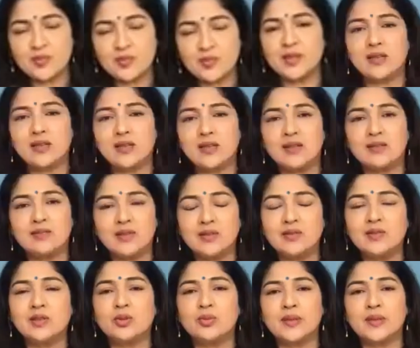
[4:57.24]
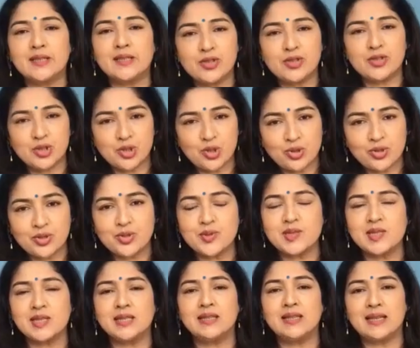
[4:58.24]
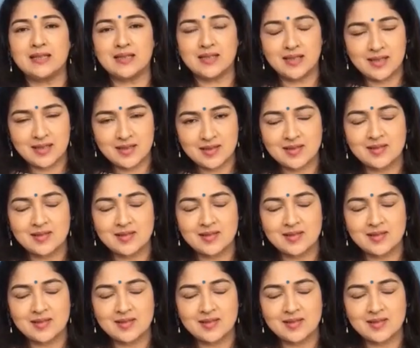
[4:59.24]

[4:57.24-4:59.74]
Shukla. Yeah, he had shocked. It was, yes.